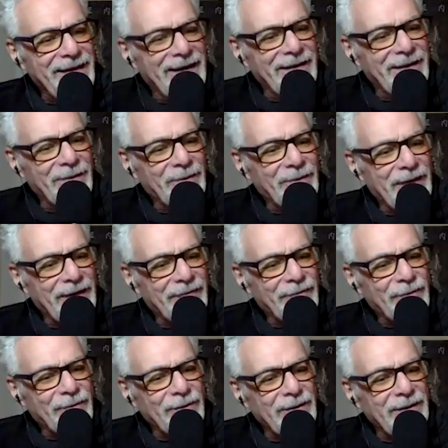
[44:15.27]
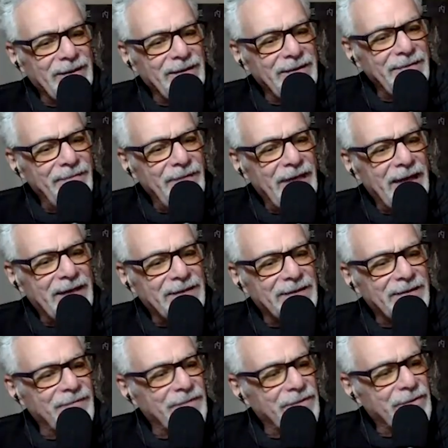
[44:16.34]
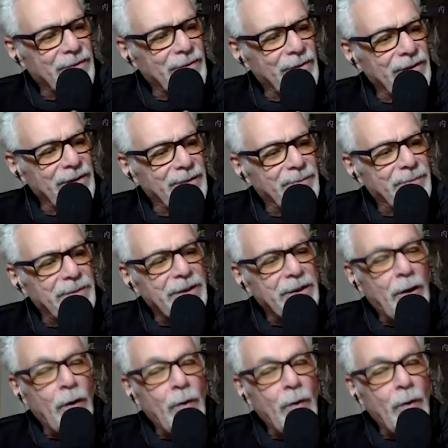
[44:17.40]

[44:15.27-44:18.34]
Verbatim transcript: and that we have to live as if it's going to be